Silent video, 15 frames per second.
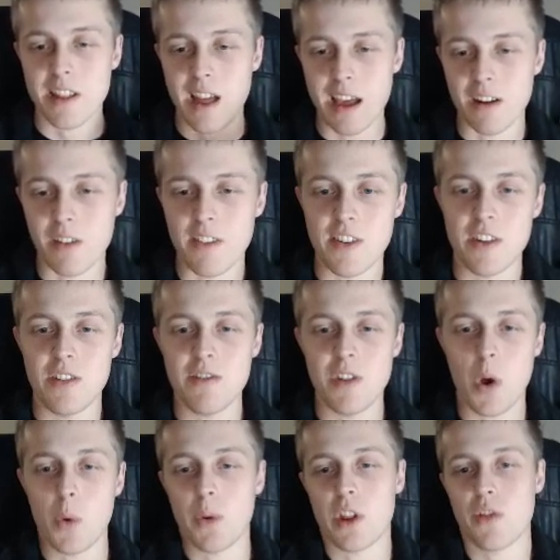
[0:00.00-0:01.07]
I don't even
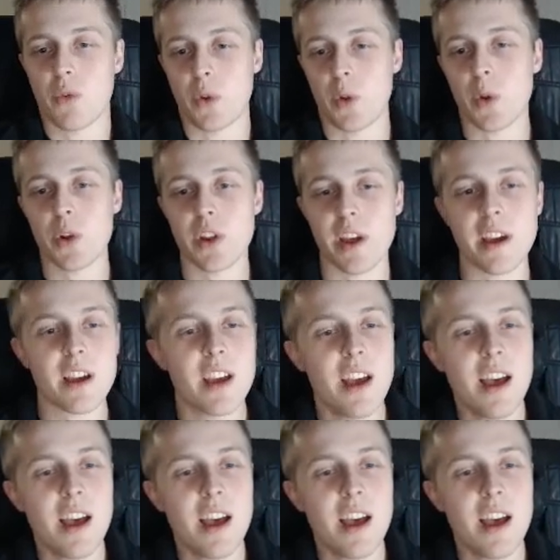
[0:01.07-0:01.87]
know what this fully looks like.